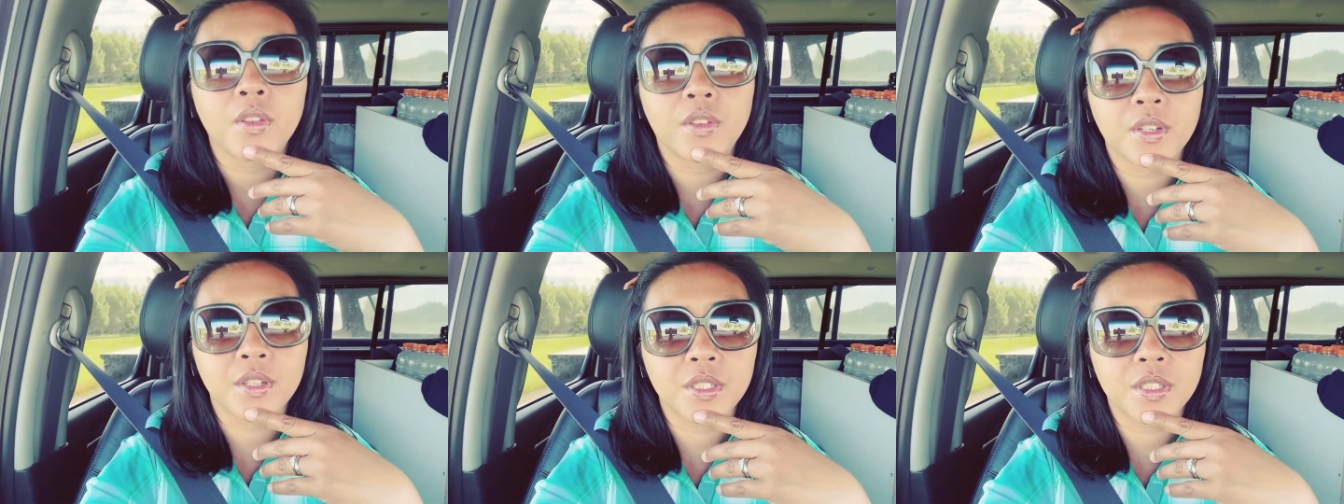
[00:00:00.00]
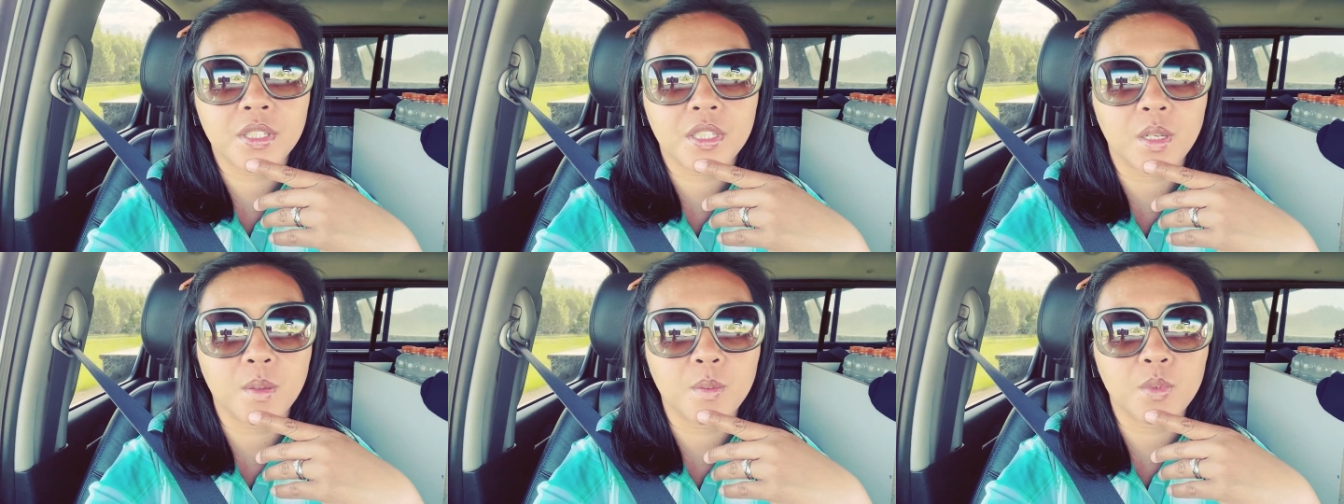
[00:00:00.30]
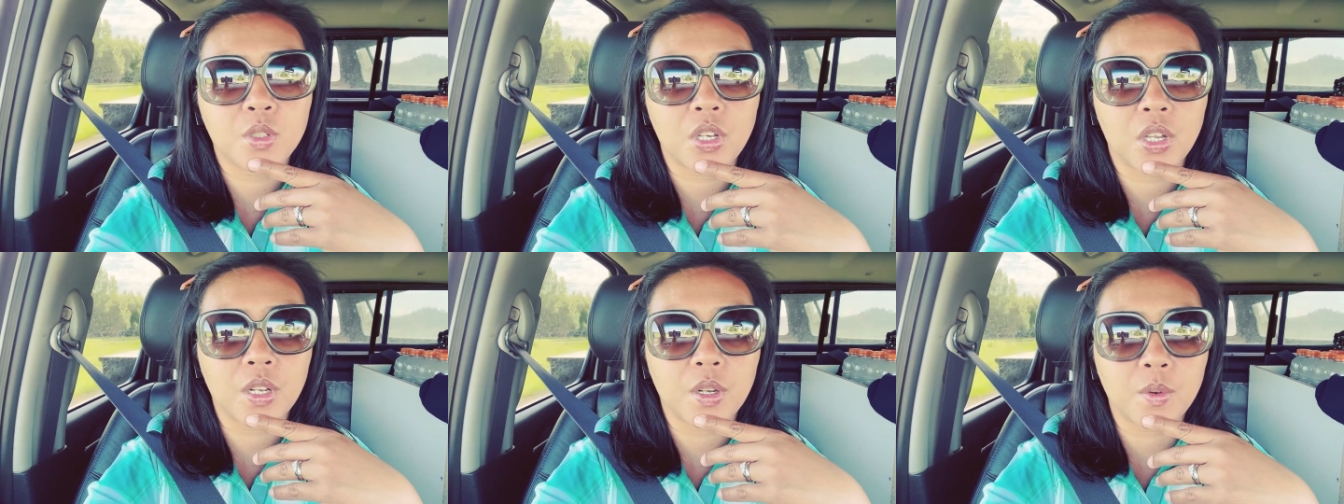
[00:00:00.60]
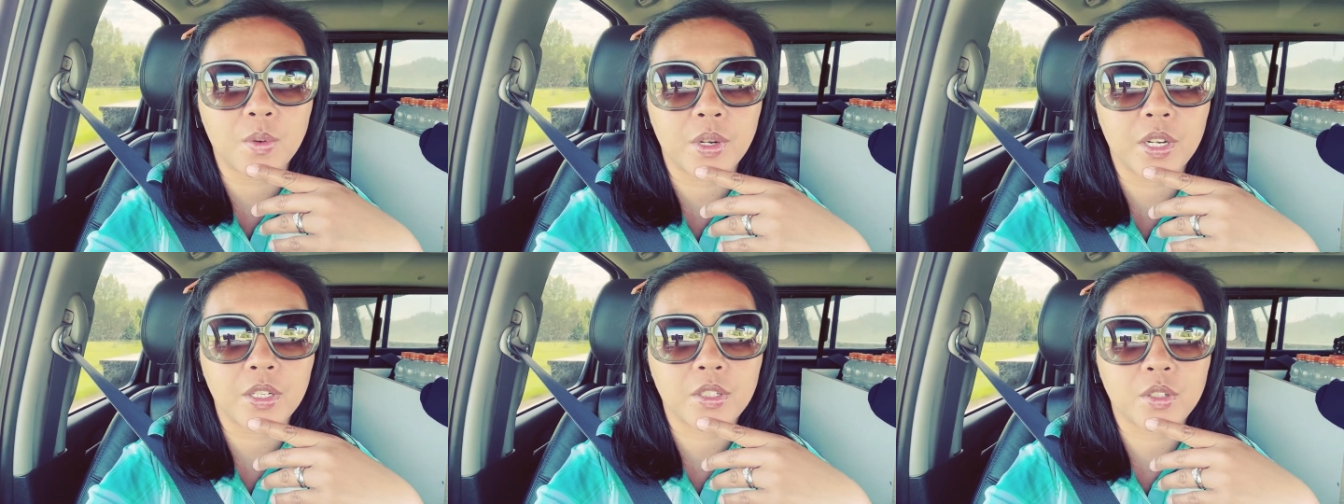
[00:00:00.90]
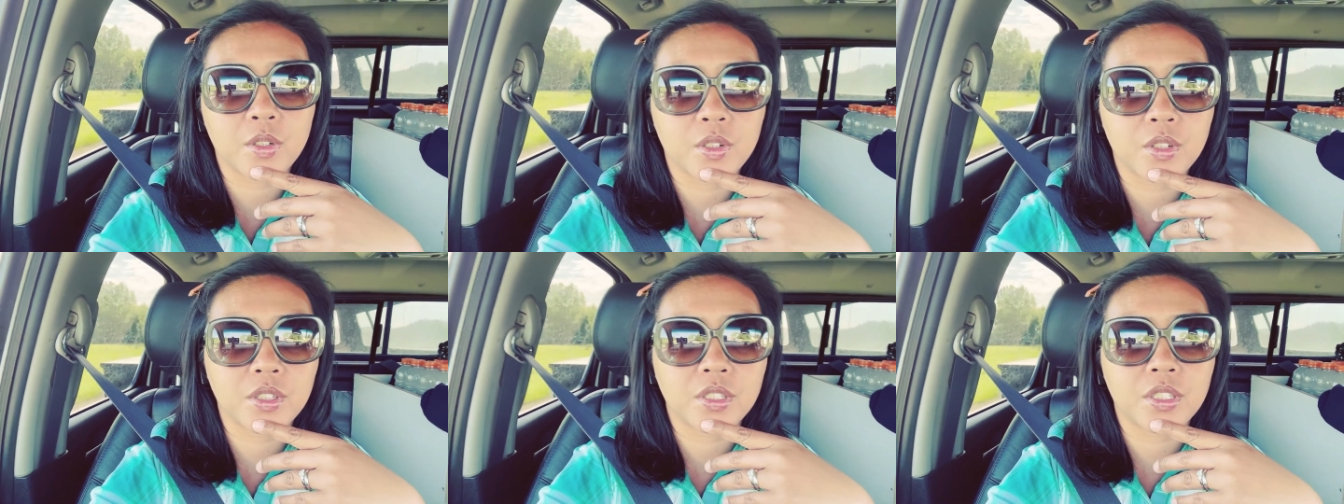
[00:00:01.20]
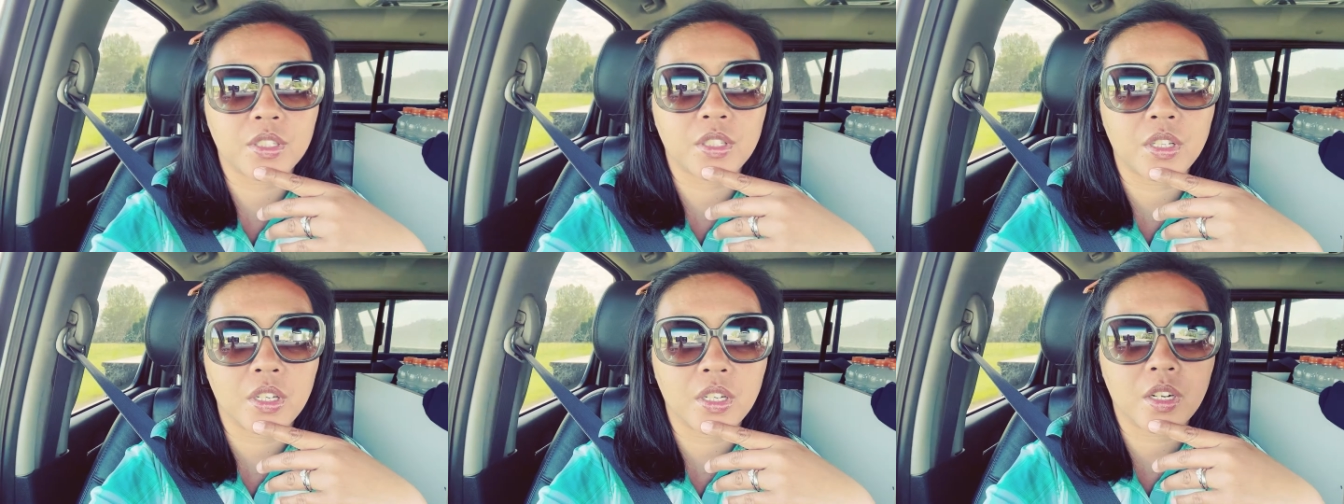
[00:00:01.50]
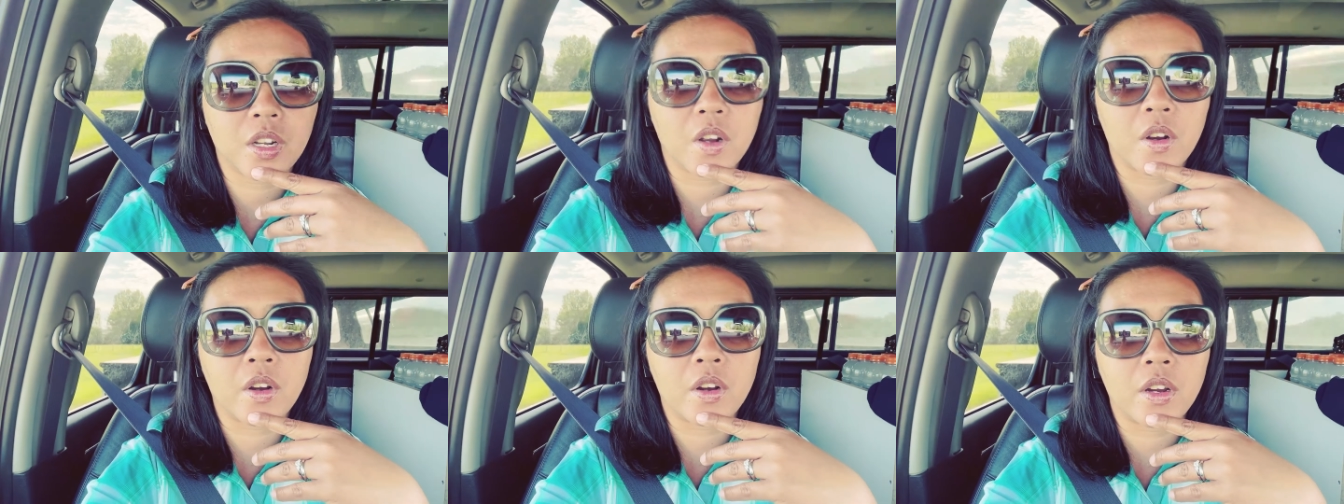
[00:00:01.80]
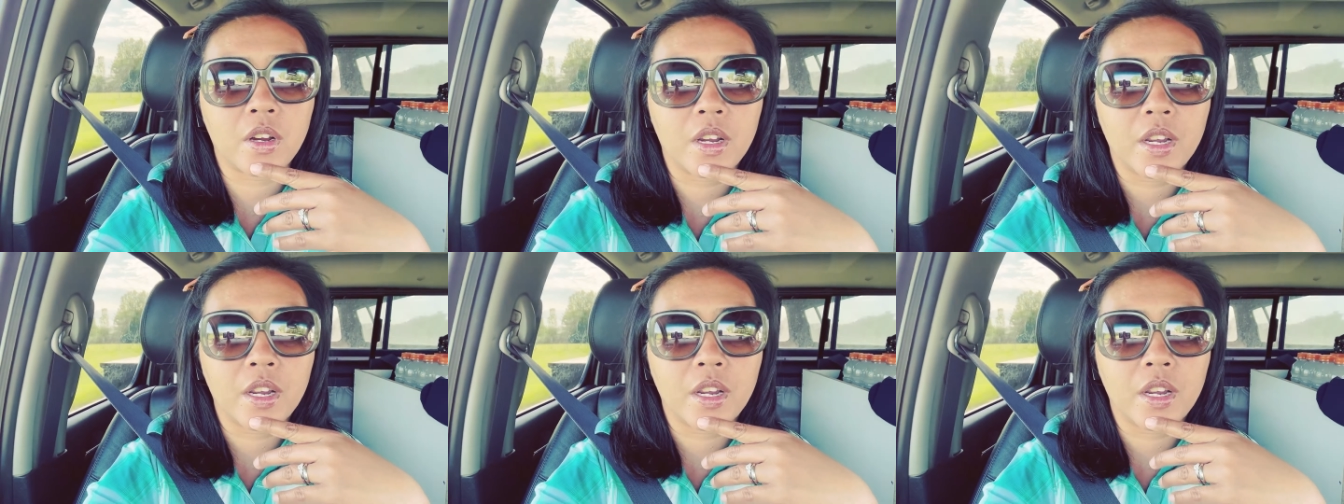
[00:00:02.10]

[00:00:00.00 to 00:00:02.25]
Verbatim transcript: there's some generators that are